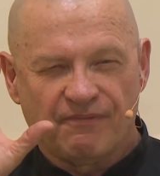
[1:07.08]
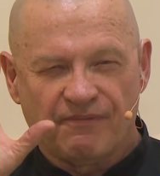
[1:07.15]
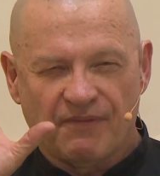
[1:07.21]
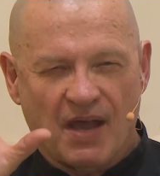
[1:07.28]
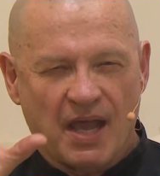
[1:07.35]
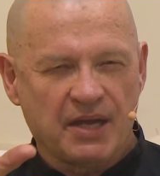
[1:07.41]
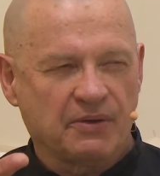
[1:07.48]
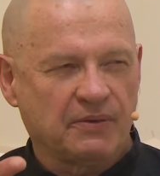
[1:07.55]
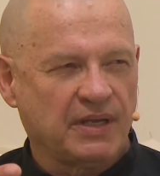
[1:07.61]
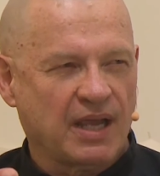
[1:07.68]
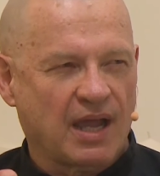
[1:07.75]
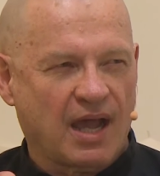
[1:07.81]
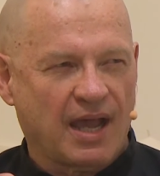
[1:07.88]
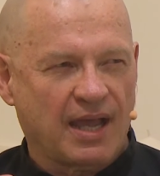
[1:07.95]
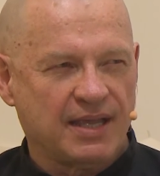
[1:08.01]
fiery
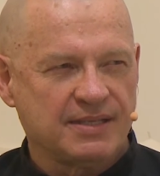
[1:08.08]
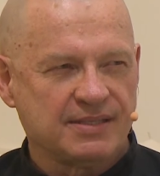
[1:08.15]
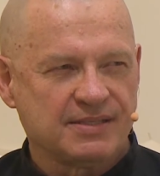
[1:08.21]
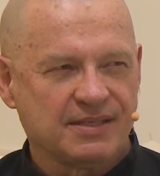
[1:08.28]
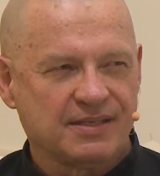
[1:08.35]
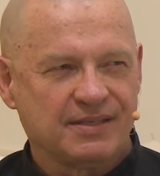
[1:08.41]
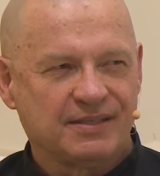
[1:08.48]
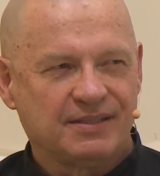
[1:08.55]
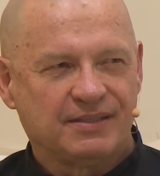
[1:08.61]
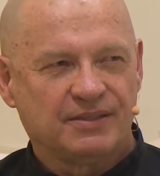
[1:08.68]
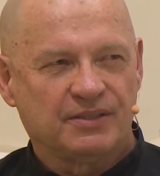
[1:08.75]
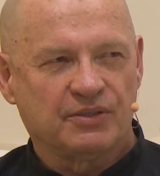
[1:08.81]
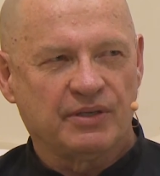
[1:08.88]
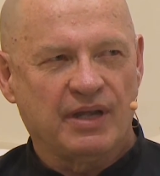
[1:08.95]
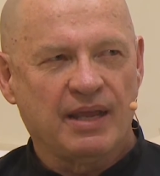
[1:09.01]
eyes.
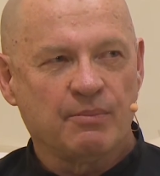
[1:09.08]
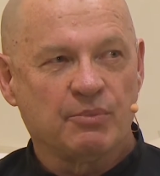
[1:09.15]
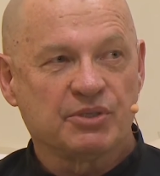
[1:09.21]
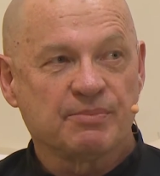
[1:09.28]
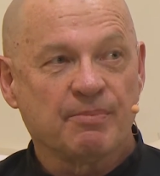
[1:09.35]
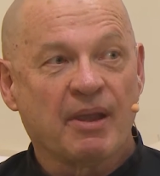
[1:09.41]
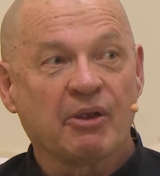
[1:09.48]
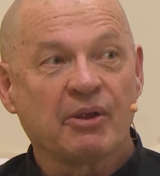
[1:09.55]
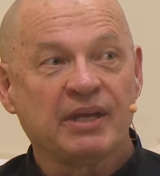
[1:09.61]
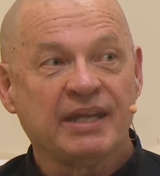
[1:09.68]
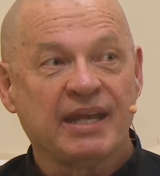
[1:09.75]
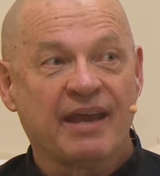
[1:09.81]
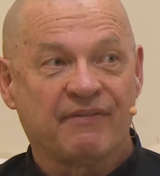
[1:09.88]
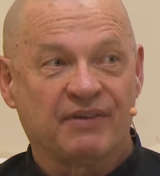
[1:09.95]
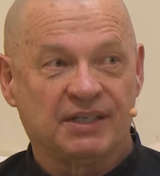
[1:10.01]
Her name was Mary
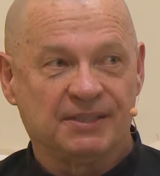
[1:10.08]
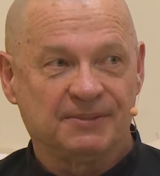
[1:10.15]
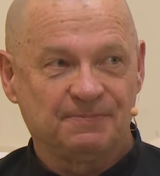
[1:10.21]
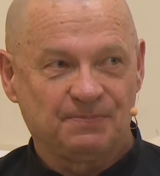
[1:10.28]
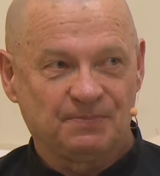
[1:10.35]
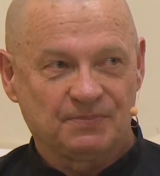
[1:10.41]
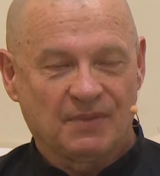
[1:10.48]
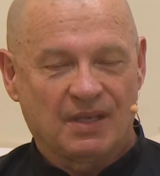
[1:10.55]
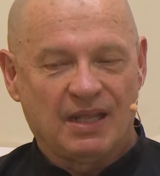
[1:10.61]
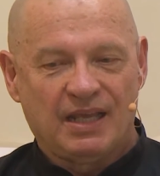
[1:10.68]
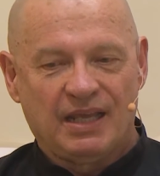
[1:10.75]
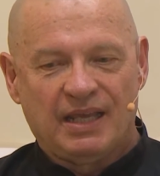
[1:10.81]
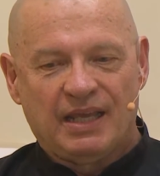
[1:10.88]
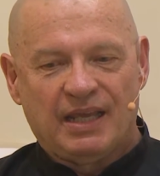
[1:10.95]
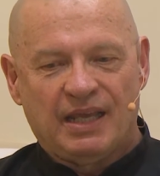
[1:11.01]
Nevin.
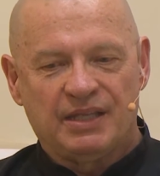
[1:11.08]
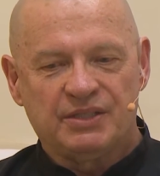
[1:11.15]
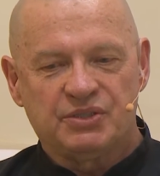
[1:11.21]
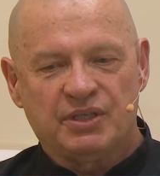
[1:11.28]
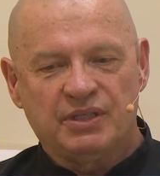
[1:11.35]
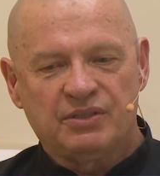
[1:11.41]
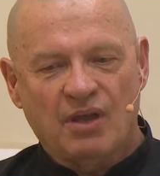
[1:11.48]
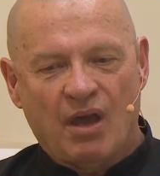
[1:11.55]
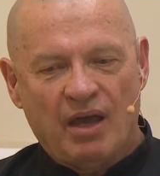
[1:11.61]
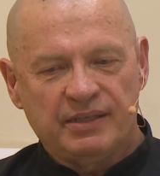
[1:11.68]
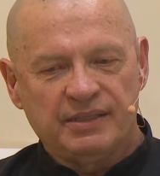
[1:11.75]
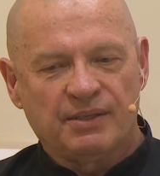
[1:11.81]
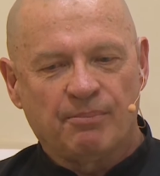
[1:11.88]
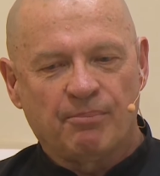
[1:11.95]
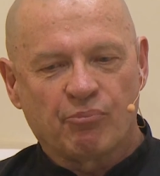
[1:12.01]
And she taught
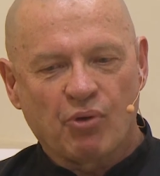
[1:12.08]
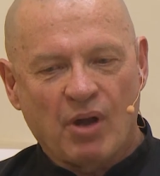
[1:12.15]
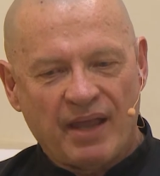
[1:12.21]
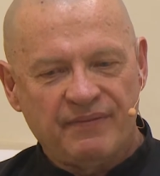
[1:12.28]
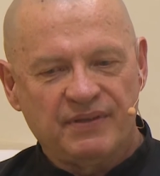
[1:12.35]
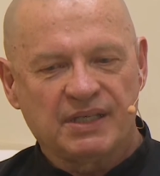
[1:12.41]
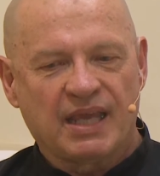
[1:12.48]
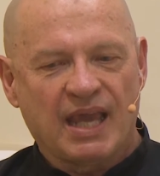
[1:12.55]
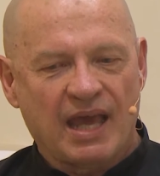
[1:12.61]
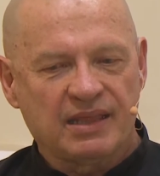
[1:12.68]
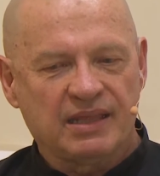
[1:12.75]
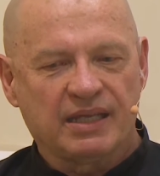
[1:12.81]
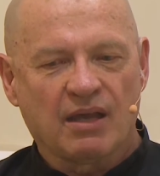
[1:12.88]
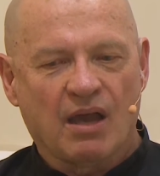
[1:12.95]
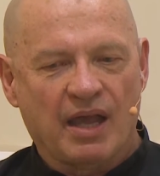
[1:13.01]
in a private
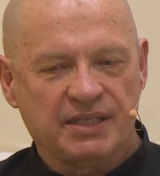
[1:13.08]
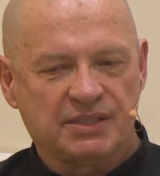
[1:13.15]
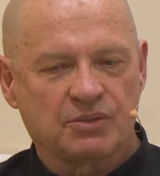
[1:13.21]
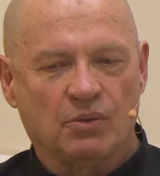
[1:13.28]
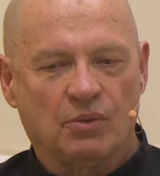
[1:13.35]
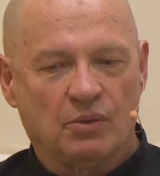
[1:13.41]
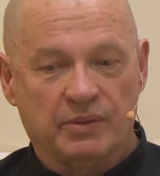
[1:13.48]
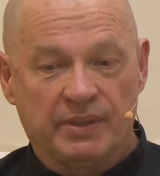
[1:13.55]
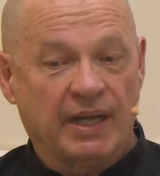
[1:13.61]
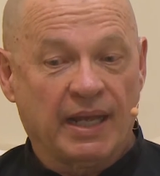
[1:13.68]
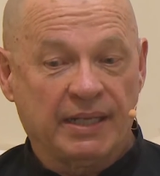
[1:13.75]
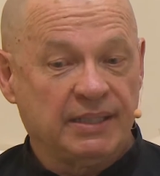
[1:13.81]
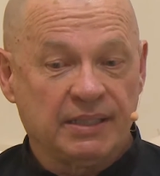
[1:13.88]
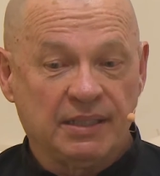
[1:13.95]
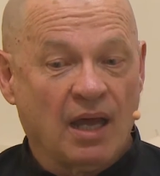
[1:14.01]
Catholic high school that I
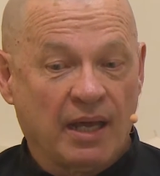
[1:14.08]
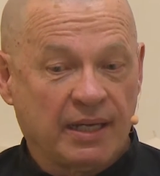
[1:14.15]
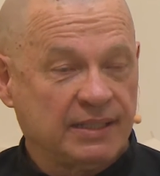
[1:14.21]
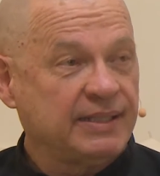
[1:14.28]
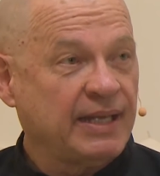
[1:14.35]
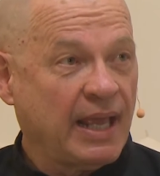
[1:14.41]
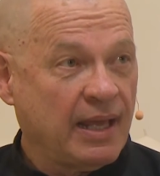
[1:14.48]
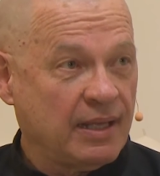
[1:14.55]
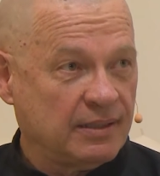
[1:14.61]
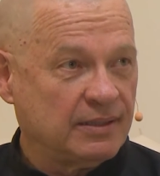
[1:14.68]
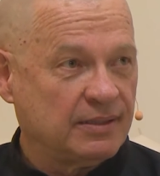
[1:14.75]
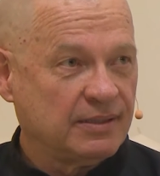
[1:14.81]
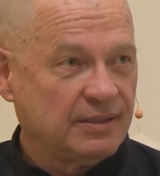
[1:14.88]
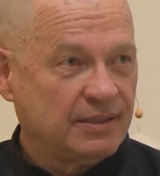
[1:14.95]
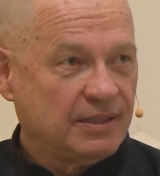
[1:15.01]
did not
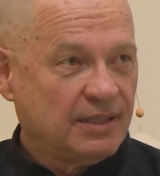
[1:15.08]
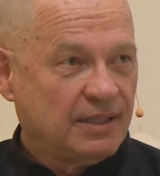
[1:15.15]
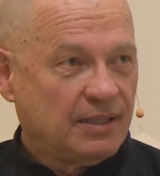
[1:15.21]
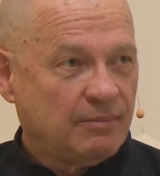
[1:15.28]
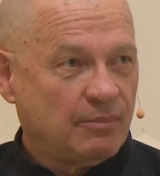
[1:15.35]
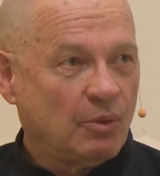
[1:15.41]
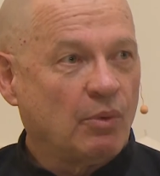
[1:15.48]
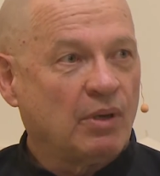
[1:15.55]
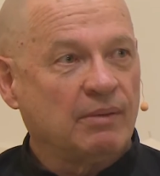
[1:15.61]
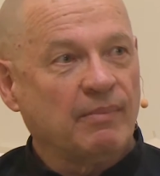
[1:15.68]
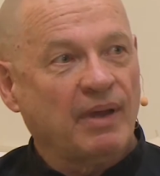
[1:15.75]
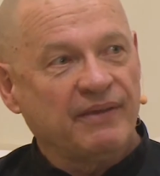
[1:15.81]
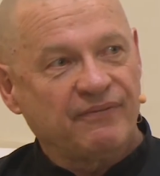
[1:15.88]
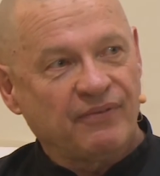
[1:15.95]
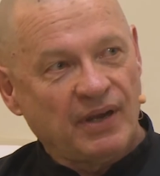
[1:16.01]
attend, but one of
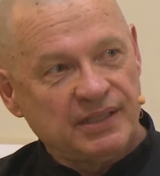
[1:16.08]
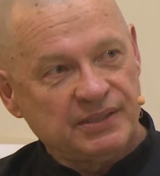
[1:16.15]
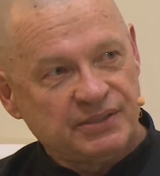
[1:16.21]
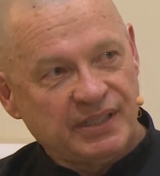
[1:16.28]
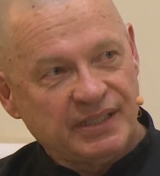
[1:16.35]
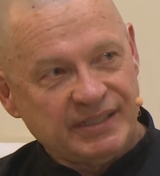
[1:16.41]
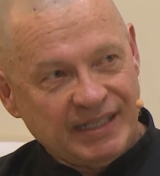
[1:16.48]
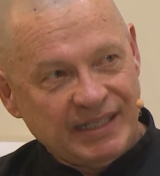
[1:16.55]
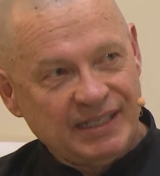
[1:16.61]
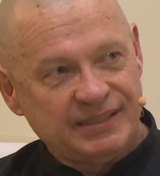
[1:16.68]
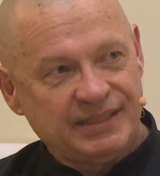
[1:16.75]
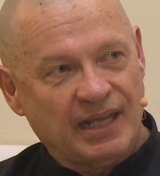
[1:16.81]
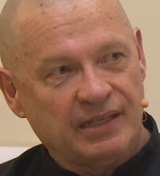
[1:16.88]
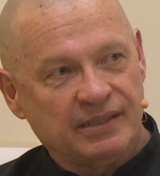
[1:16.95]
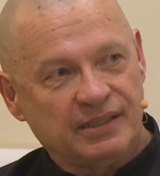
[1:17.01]
my friends that did
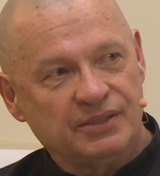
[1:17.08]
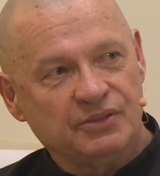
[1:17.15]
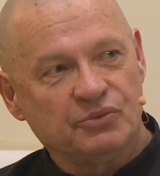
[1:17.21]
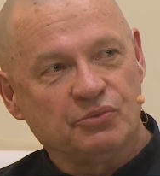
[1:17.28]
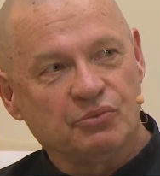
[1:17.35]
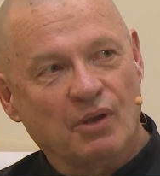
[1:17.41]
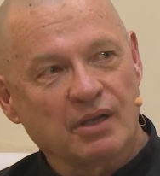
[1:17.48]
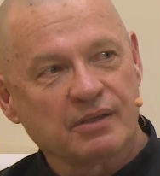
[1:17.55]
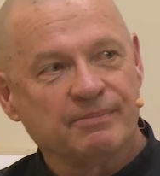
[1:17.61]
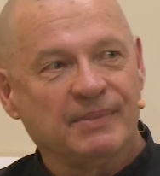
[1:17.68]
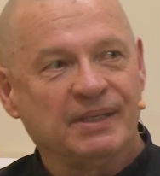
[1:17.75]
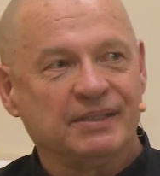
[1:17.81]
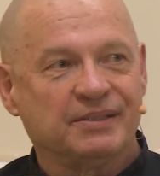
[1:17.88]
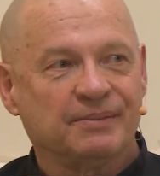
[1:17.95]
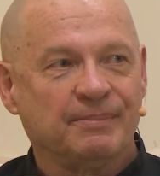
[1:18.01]
attend it drugged
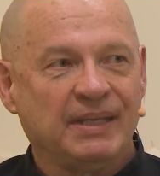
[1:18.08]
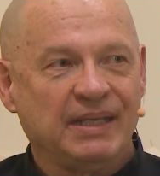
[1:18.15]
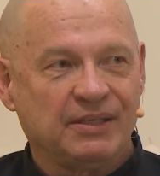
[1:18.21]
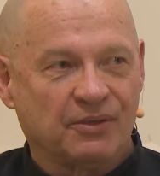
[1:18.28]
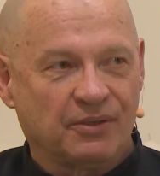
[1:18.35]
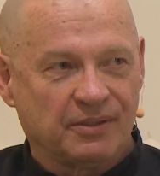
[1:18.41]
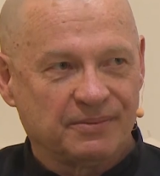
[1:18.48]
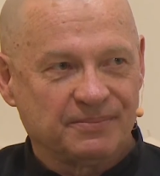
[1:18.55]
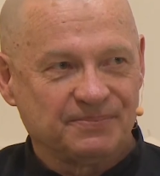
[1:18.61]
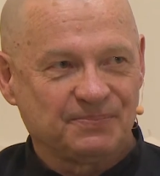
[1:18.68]
me to meet her.